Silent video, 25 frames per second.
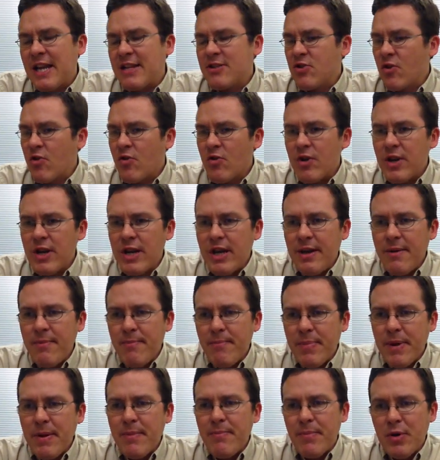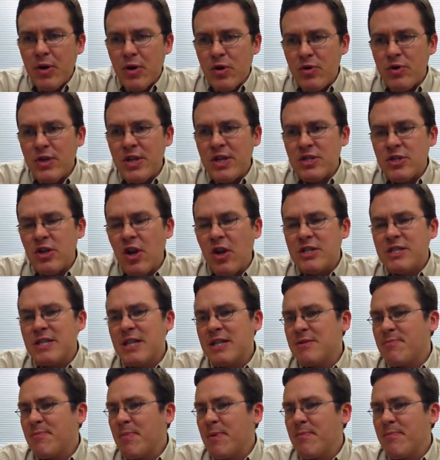that has already been burned, the
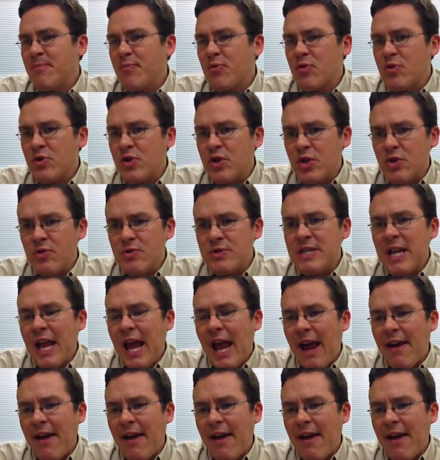exhaust that's been produced